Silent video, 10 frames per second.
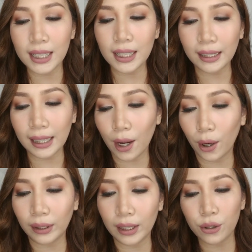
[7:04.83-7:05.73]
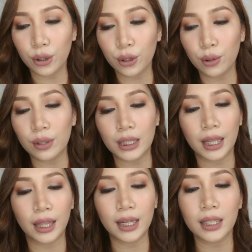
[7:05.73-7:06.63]
Vincent Kehoe
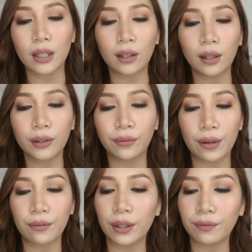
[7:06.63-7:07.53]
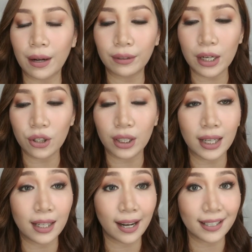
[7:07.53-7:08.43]
introduced this cult favorite
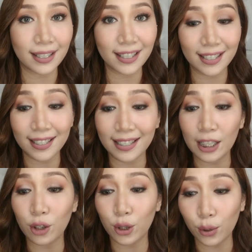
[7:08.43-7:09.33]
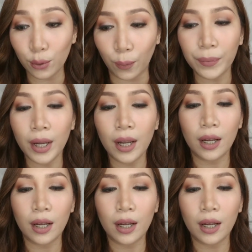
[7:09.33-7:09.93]
foundation in 1962